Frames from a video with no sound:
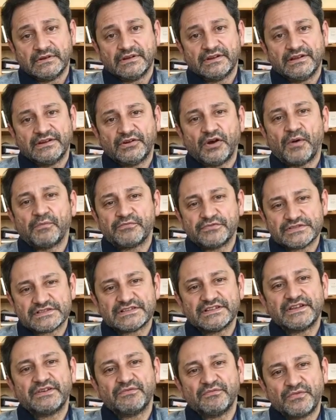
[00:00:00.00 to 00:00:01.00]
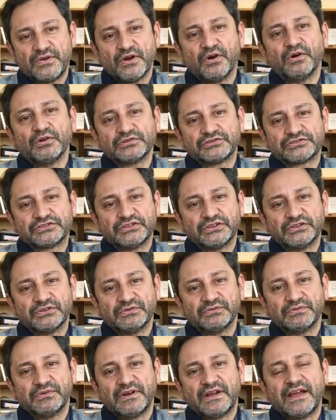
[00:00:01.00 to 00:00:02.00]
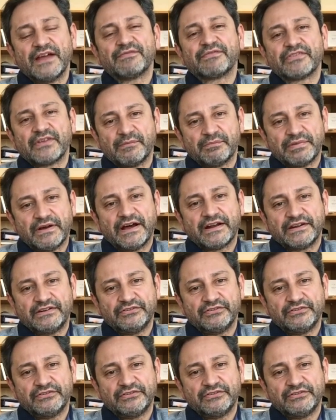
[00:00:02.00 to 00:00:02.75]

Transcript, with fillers: And obviously, we also have some party